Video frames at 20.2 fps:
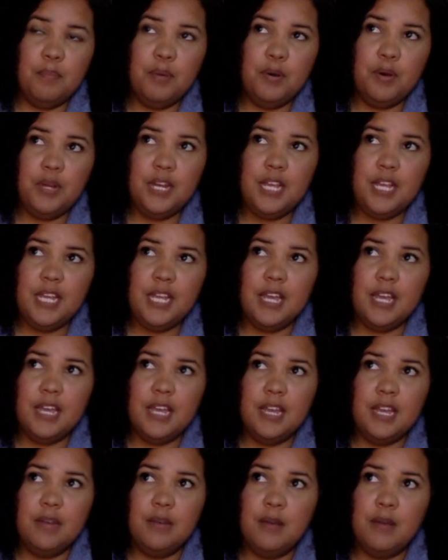putting
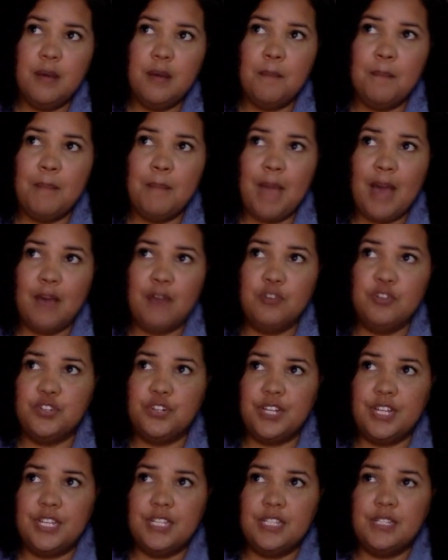in
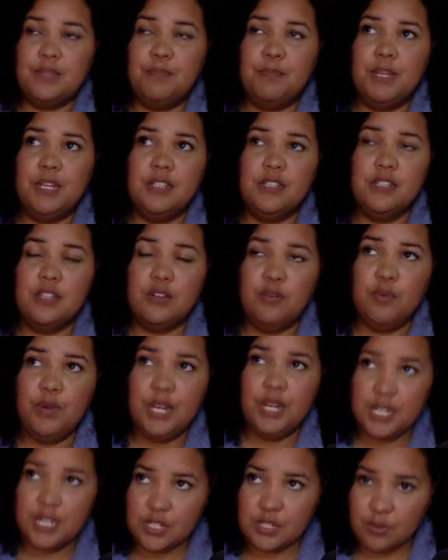boundaries, because the
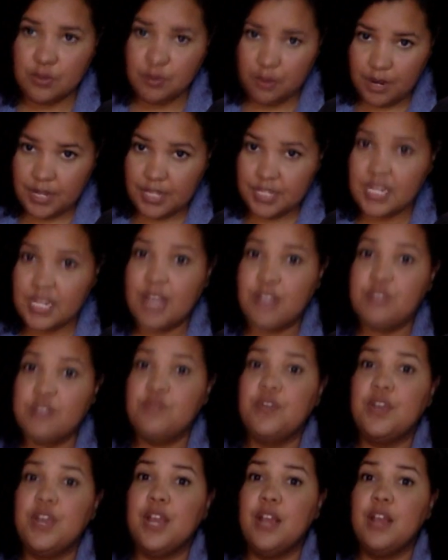Queen of Swords has
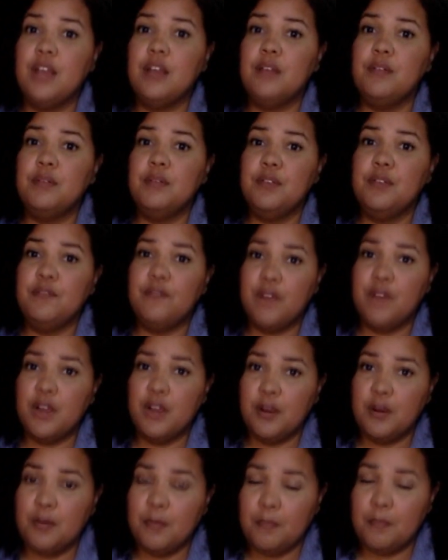very
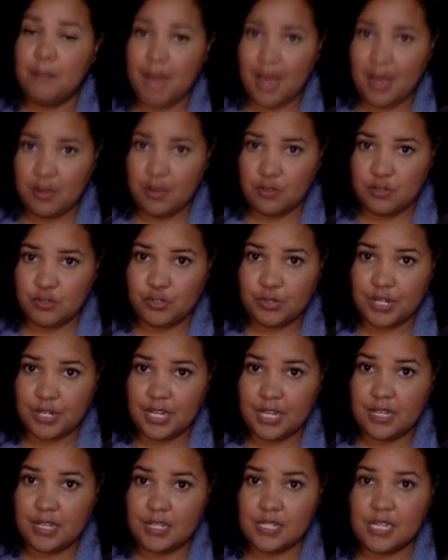firm
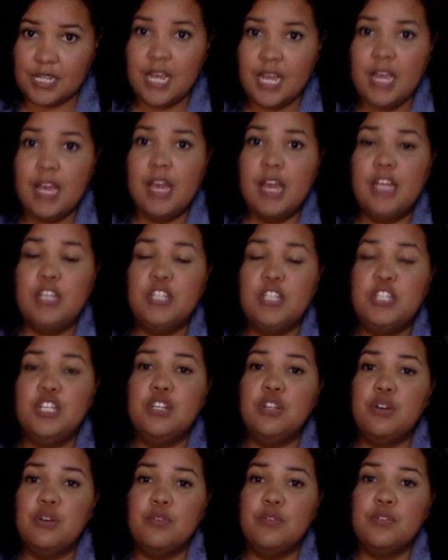boundaries and she
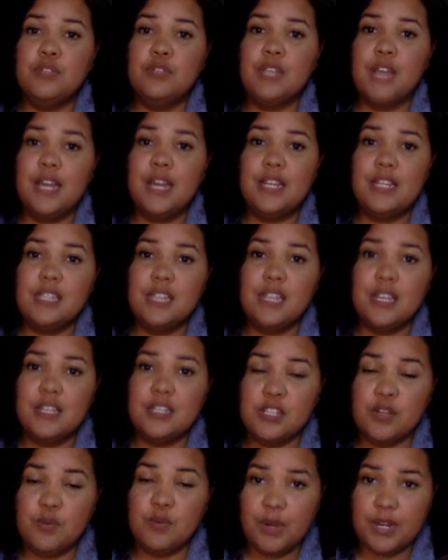knows how to tell
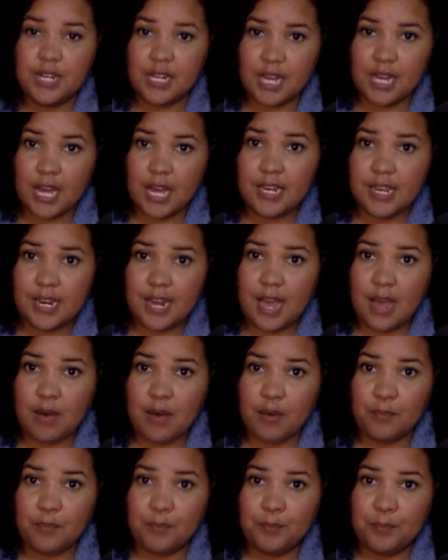someone to cut it
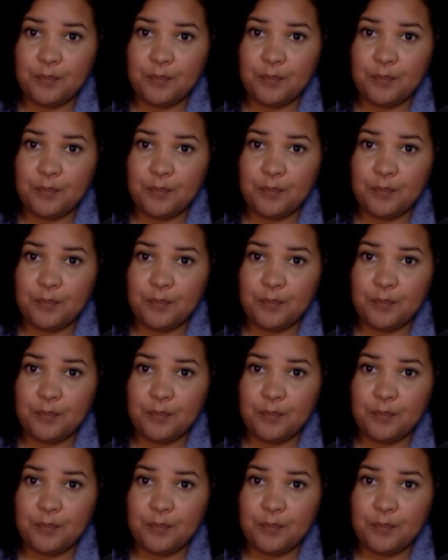out.